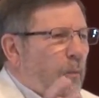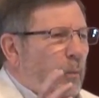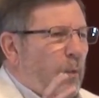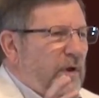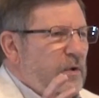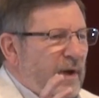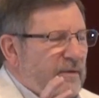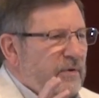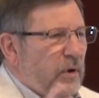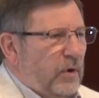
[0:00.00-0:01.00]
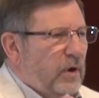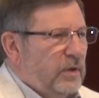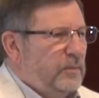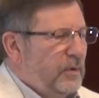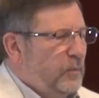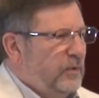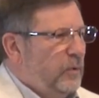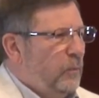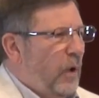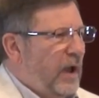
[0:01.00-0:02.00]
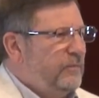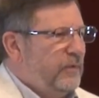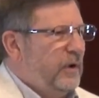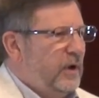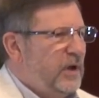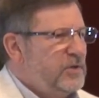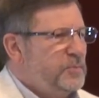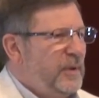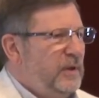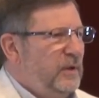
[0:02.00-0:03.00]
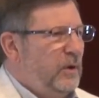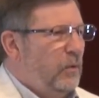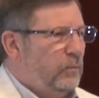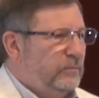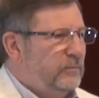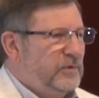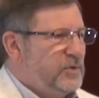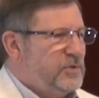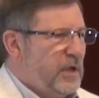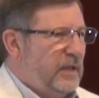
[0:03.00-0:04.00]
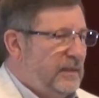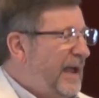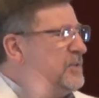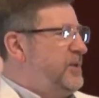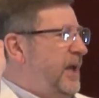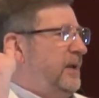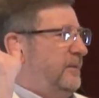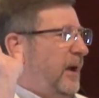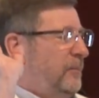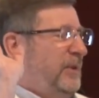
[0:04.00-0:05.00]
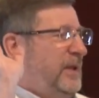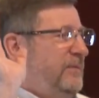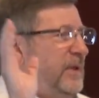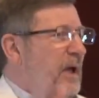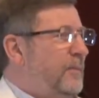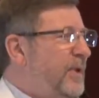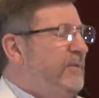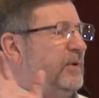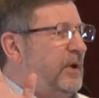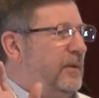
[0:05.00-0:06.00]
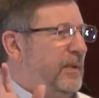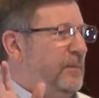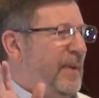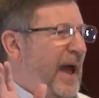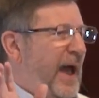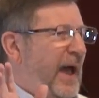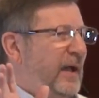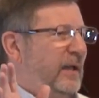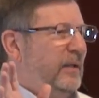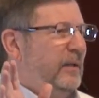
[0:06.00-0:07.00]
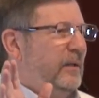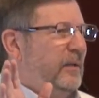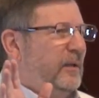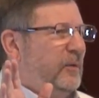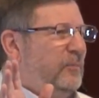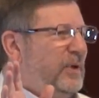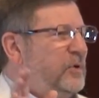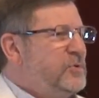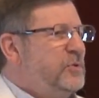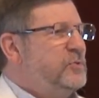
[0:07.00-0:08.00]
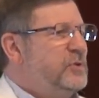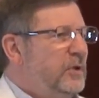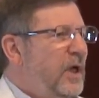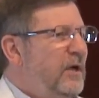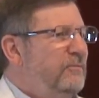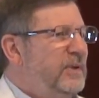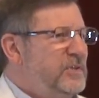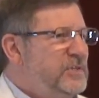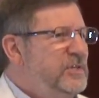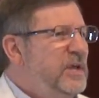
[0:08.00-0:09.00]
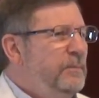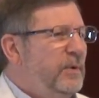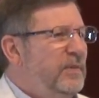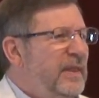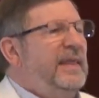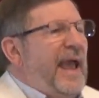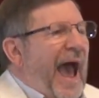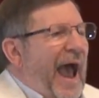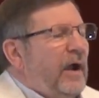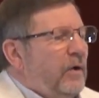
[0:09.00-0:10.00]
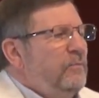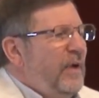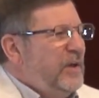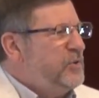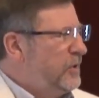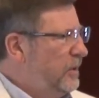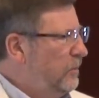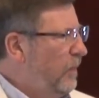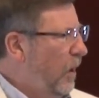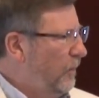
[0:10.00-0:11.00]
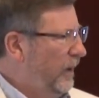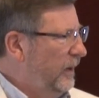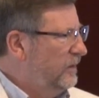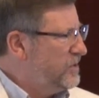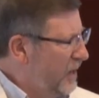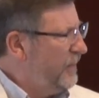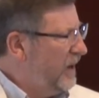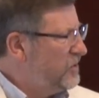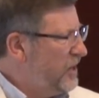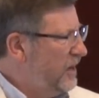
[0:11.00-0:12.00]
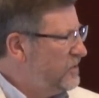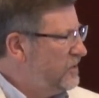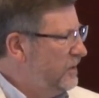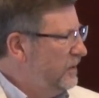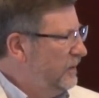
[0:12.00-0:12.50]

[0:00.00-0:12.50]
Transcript: when you have an argument with your wife or your husband, you don't just say, that's it, I'm leaving, I'm never coming back. Because there's a love that's deeper than the aggravation of the moment. Does that make sense?